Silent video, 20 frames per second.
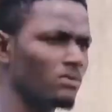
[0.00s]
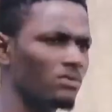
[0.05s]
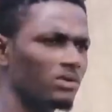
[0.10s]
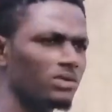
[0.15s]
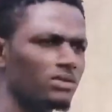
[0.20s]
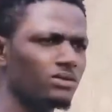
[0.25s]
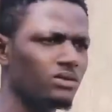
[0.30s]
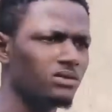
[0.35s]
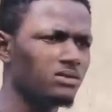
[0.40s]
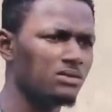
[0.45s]
What
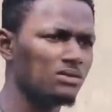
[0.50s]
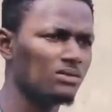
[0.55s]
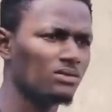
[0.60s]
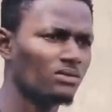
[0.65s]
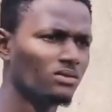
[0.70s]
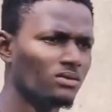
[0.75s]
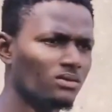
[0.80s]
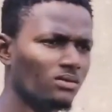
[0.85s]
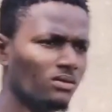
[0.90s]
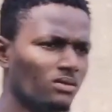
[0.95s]
is it?
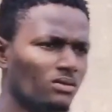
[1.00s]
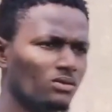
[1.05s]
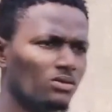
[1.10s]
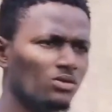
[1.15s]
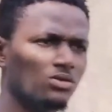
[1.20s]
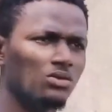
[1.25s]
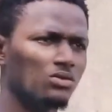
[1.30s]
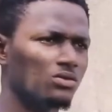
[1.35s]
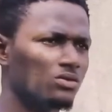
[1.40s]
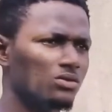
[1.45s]
You
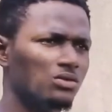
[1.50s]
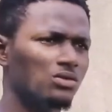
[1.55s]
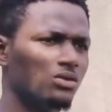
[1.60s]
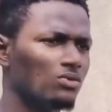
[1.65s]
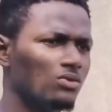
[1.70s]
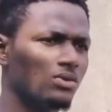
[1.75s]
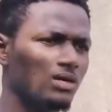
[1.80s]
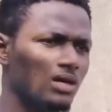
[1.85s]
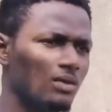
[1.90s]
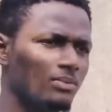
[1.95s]
don't
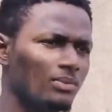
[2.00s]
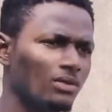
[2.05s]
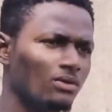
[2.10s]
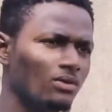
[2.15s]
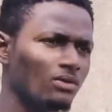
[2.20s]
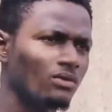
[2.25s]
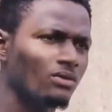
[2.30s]
look happy.